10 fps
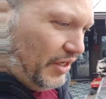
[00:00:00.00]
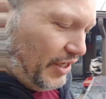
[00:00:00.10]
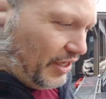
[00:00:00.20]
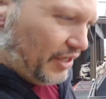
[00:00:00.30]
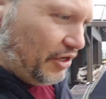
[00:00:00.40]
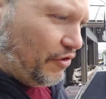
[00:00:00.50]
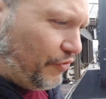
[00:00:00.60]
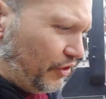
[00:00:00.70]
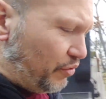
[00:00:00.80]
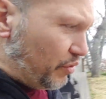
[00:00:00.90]
And
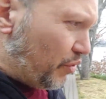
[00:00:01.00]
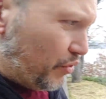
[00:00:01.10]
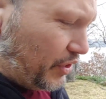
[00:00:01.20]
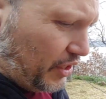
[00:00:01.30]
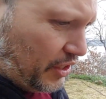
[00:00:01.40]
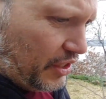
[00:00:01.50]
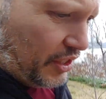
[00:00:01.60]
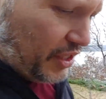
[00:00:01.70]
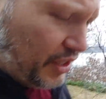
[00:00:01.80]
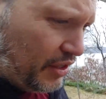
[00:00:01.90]
hopefully, we won't get
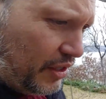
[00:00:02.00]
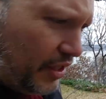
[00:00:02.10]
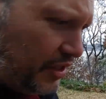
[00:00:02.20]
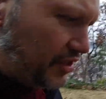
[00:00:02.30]
any uh,